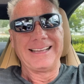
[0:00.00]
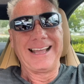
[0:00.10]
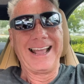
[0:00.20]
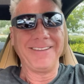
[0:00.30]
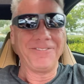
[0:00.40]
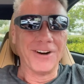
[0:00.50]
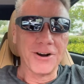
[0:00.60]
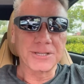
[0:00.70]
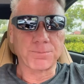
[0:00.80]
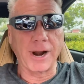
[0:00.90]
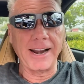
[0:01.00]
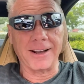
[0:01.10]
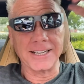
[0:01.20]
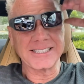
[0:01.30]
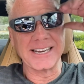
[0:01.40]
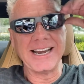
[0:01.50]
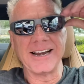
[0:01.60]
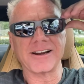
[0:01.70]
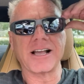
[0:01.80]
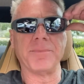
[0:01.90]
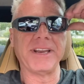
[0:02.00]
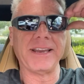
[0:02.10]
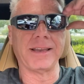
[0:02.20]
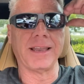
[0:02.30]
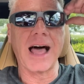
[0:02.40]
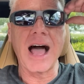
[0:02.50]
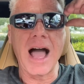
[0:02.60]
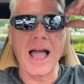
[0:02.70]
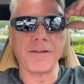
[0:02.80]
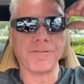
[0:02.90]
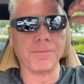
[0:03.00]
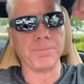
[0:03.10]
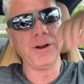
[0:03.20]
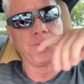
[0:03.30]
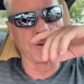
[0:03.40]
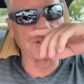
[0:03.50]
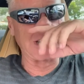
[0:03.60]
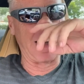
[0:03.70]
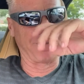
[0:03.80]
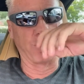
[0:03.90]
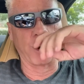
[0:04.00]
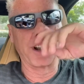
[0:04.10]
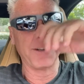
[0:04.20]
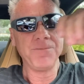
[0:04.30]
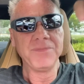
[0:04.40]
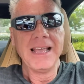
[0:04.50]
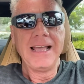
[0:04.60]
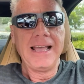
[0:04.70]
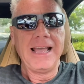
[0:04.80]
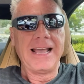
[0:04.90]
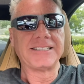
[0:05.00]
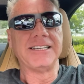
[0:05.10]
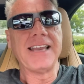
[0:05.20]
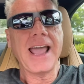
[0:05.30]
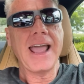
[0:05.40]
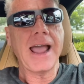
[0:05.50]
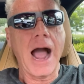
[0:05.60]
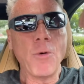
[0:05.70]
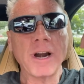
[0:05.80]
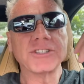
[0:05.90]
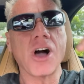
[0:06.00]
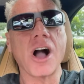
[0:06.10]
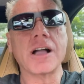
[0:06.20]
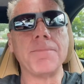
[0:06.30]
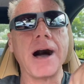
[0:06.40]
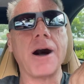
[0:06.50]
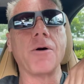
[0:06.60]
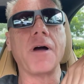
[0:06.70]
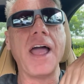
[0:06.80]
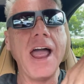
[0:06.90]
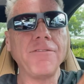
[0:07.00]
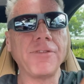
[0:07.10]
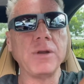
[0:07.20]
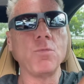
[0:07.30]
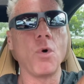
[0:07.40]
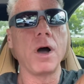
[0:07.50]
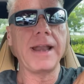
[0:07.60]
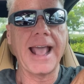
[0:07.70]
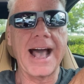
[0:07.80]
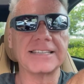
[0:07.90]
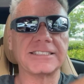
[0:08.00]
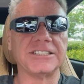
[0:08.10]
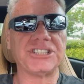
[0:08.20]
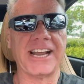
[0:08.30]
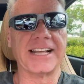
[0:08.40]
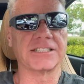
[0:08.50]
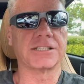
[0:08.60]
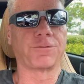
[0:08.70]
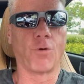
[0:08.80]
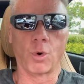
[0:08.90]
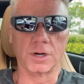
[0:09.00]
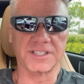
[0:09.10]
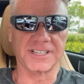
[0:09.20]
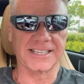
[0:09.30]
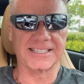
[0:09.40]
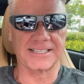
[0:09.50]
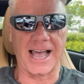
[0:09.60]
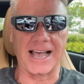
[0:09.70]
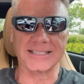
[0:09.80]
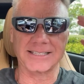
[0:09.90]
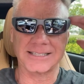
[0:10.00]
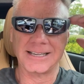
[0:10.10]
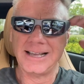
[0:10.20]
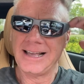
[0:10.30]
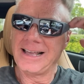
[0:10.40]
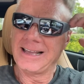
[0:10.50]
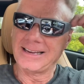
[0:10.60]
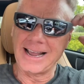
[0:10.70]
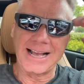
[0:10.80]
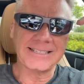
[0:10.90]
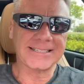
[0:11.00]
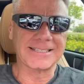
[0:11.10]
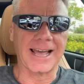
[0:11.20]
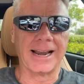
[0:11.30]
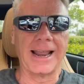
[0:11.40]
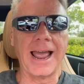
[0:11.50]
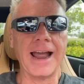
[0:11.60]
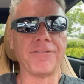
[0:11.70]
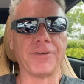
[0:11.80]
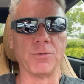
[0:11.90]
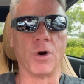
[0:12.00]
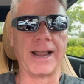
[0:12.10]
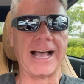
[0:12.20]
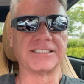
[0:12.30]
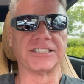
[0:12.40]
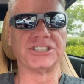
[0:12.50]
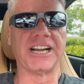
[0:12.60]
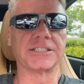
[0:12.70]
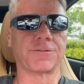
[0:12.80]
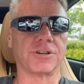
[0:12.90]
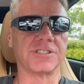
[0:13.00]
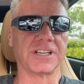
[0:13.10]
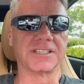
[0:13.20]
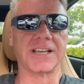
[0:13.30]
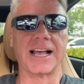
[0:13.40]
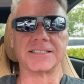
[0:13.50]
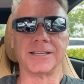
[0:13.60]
Hey folks, Brett Hudson here, coming to you live from beautiful South Florida. And today I want to talk about everyone has a chance for success. Yeah, I said it. Everyone has a chance for success.